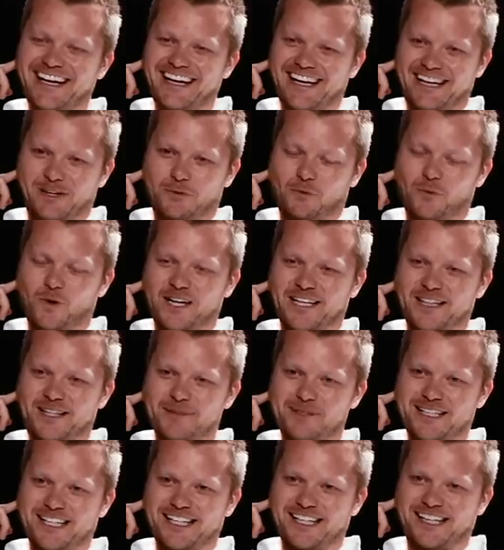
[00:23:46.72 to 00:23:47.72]
And a one at
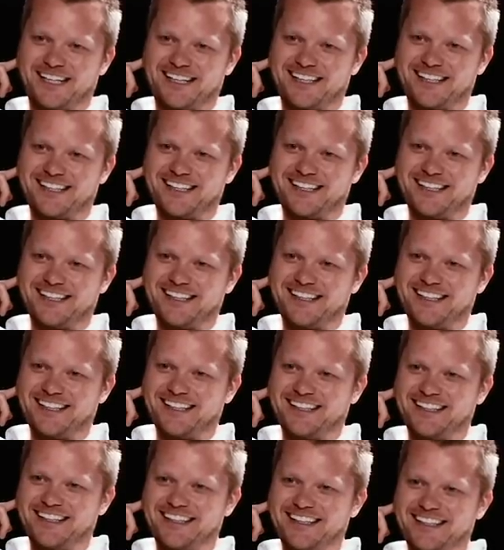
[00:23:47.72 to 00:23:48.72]
the beginning?
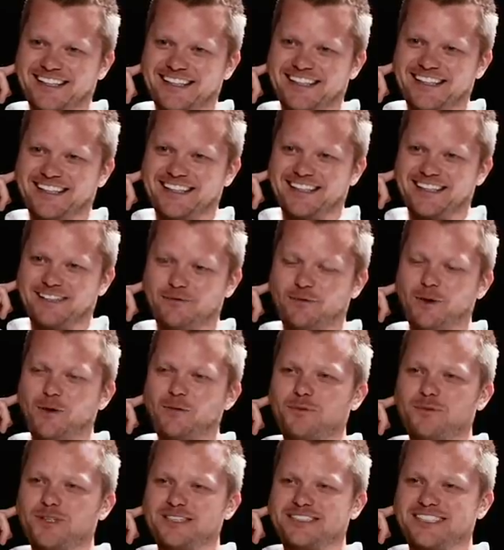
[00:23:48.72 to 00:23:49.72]
Yeah, it's got a one on
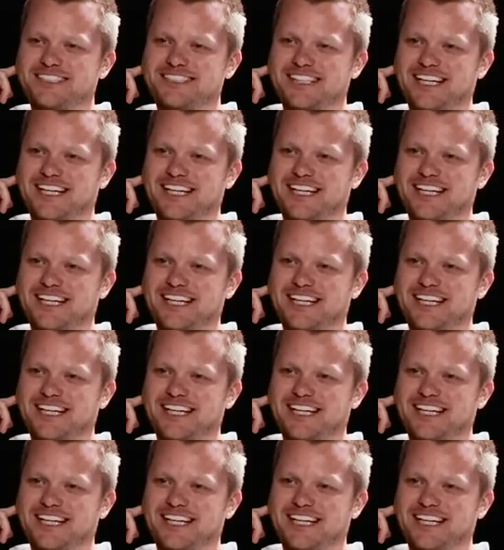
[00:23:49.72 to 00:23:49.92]
What's the